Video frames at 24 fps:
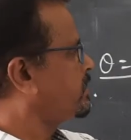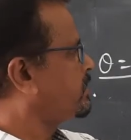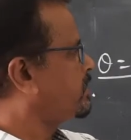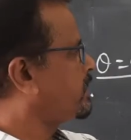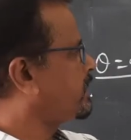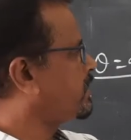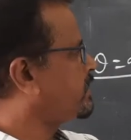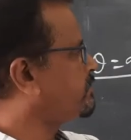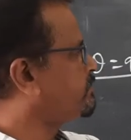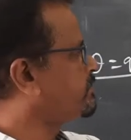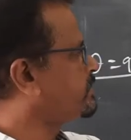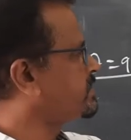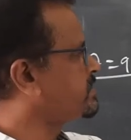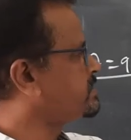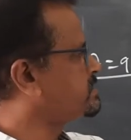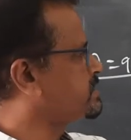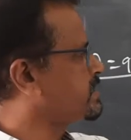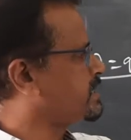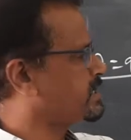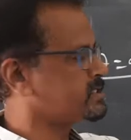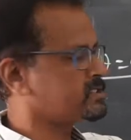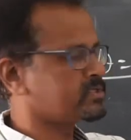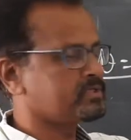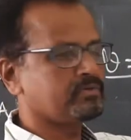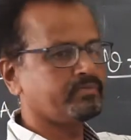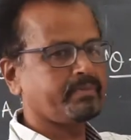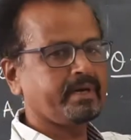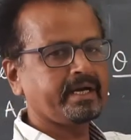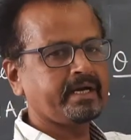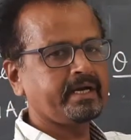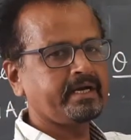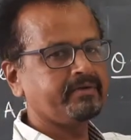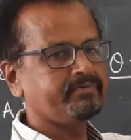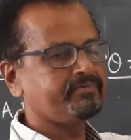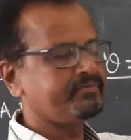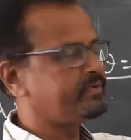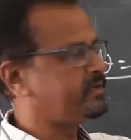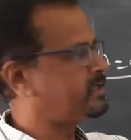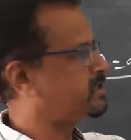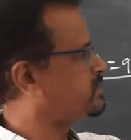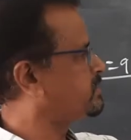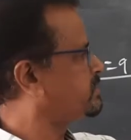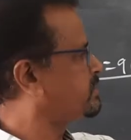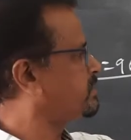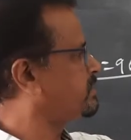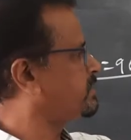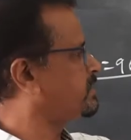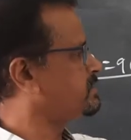and b is the external magnetic field,
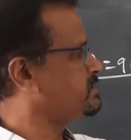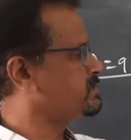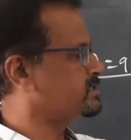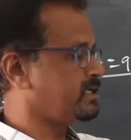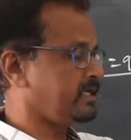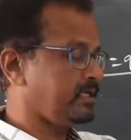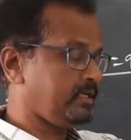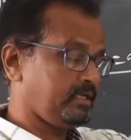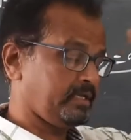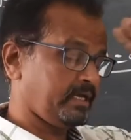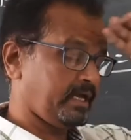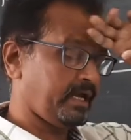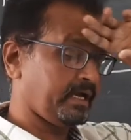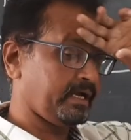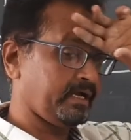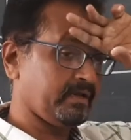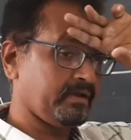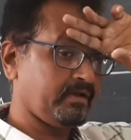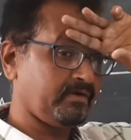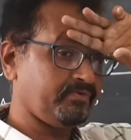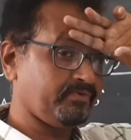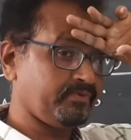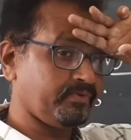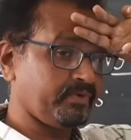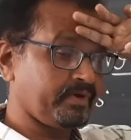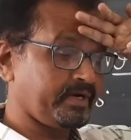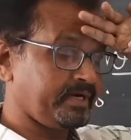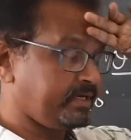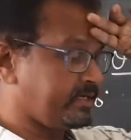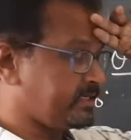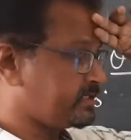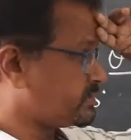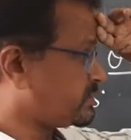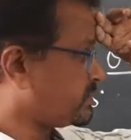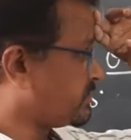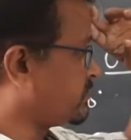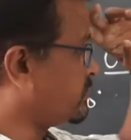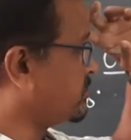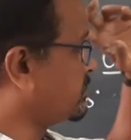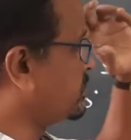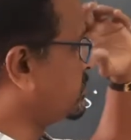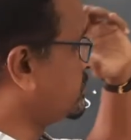theta is the angle of orientation,